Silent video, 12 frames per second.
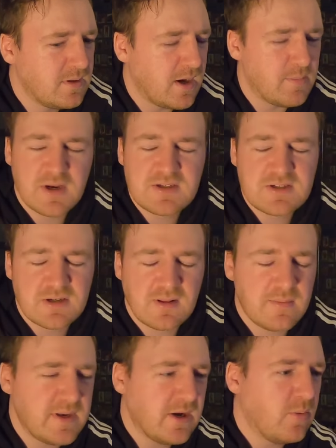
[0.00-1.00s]
I'm not sure.
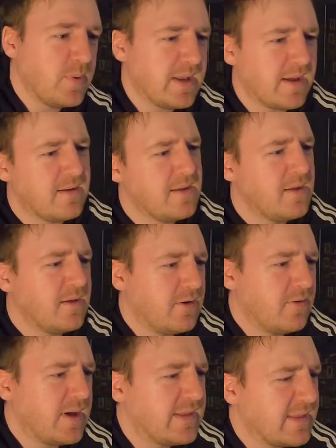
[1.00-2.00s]
Let me know. But, yeah.
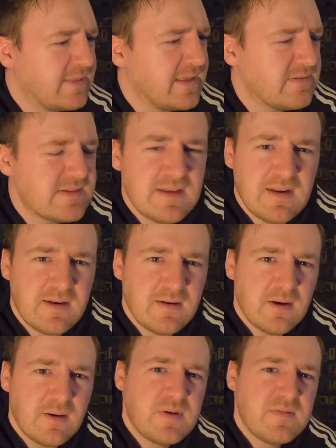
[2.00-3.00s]
No, I think I was
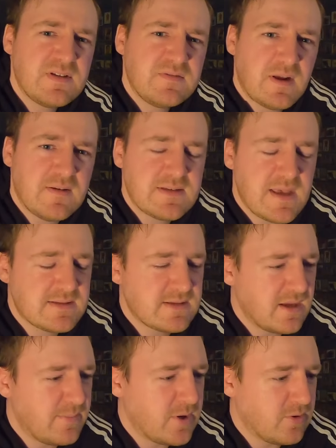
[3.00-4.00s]
in a previous video, I was
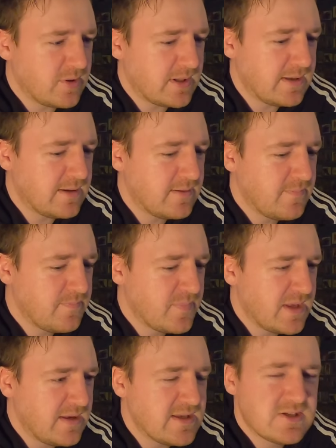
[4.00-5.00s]
asking about, like,
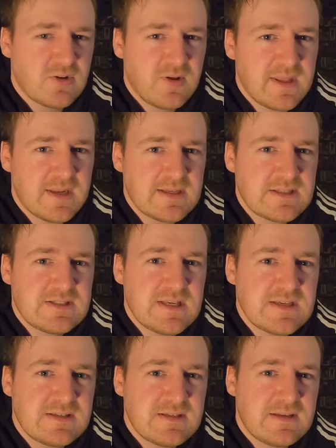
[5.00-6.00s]
is there, like, an
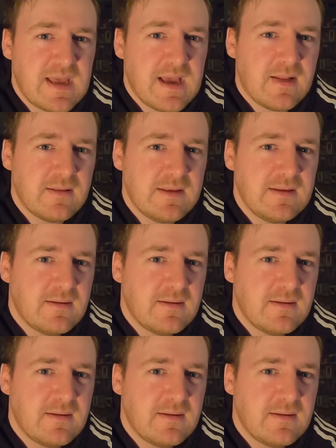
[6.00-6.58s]
assist tally